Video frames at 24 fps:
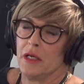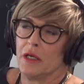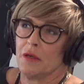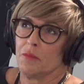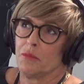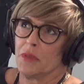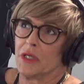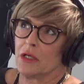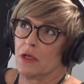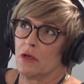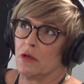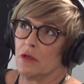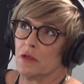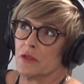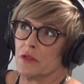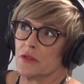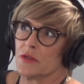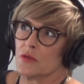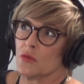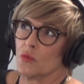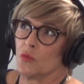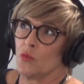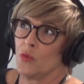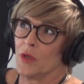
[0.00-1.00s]
Because
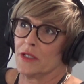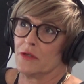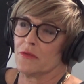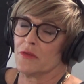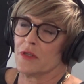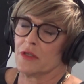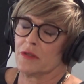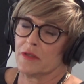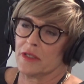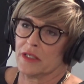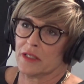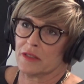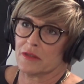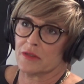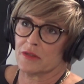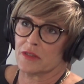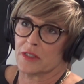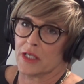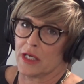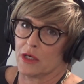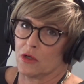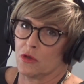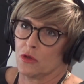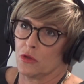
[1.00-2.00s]
one of the things
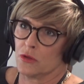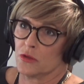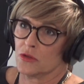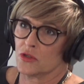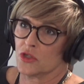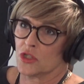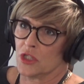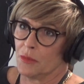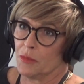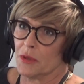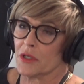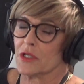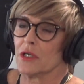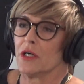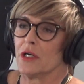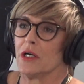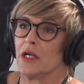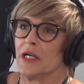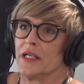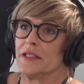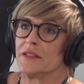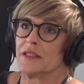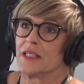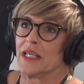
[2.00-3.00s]
that could
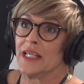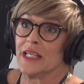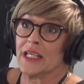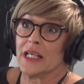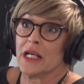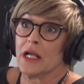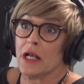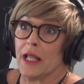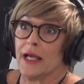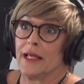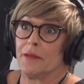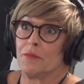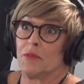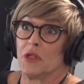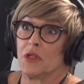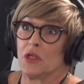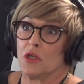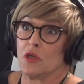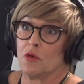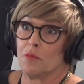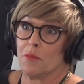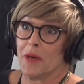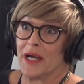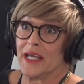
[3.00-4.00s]
jeopardise any claim that you
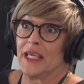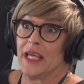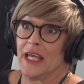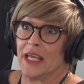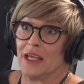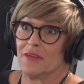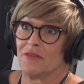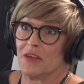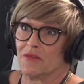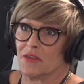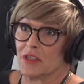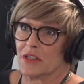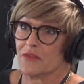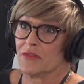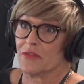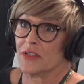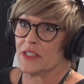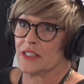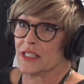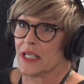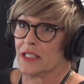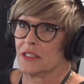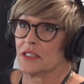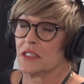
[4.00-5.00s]
may have, even if it's
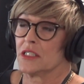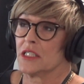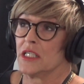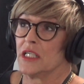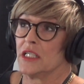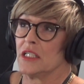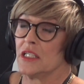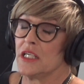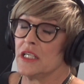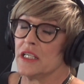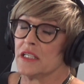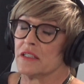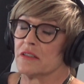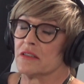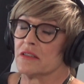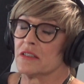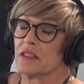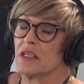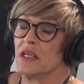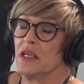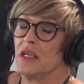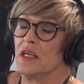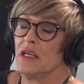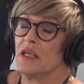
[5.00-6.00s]
under 10 years,
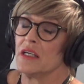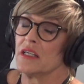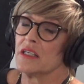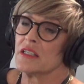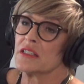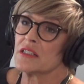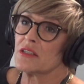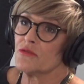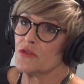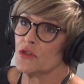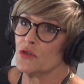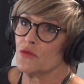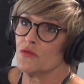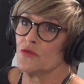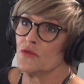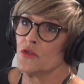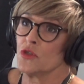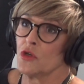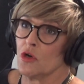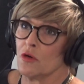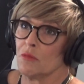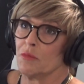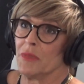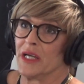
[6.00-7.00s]
is if you've
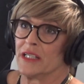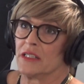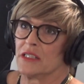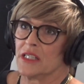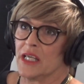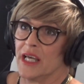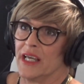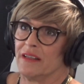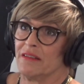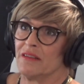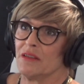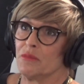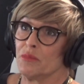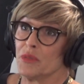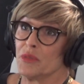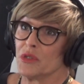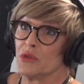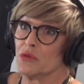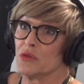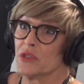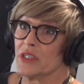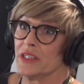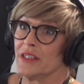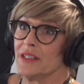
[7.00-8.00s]
not maintained the
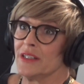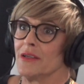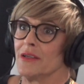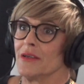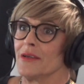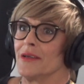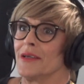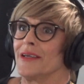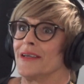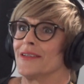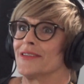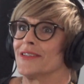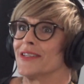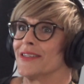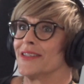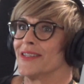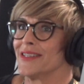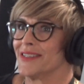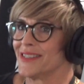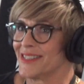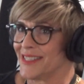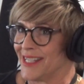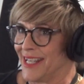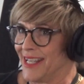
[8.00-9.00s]
building to the
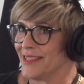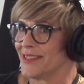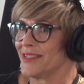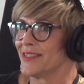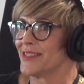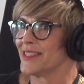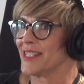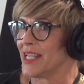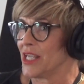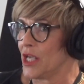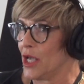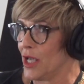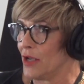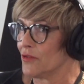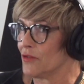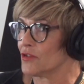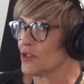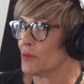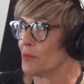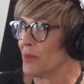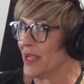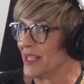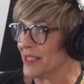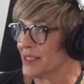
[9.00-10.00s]
standards that you have to
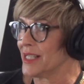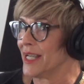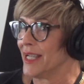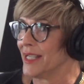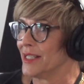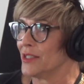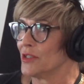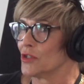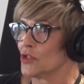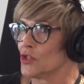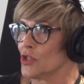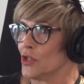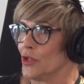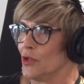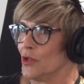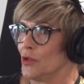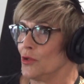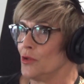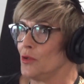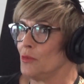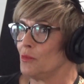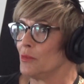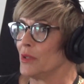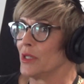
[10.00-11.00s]
maintain it
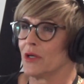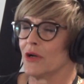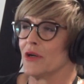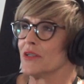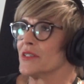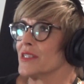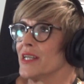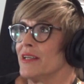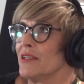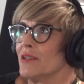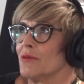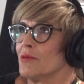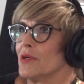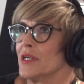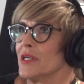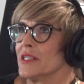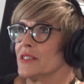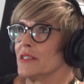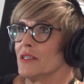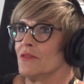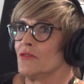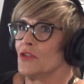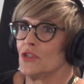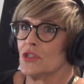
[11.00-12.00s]
to, because otherwise,
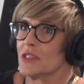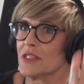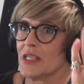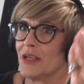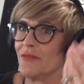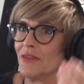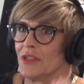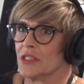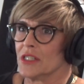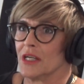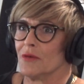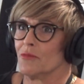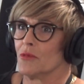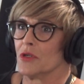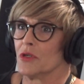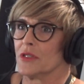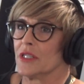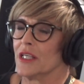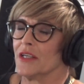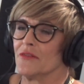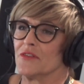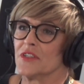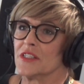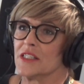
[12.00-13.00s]
if you just haven't done what
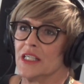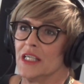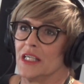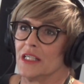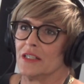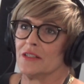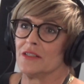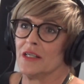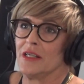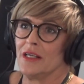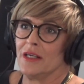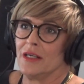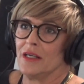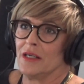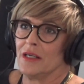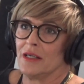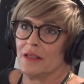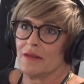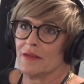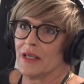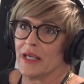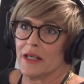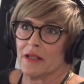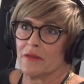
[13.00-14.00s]
they've said,
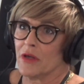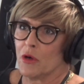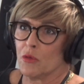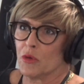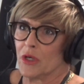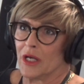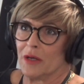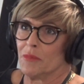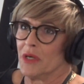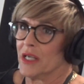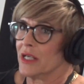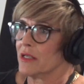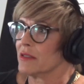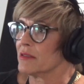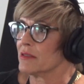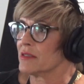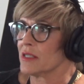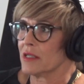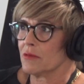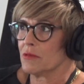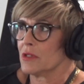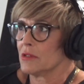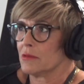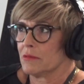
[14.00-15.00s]
they'll come back and say,
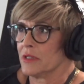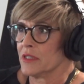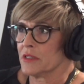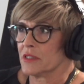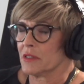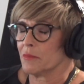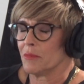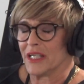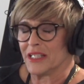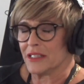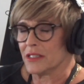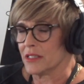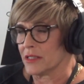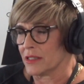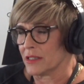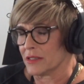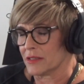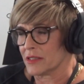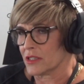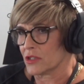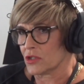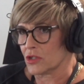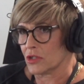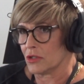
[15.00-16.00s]
well, it's a maintenance
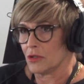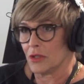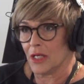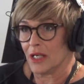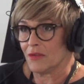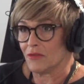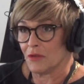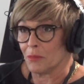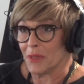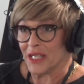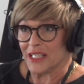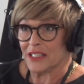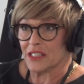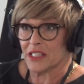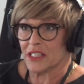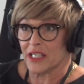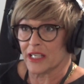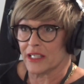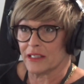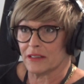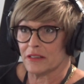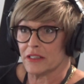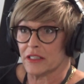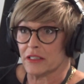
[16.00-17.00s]
issue, you haven't
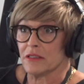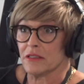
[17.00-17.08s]
maintained it.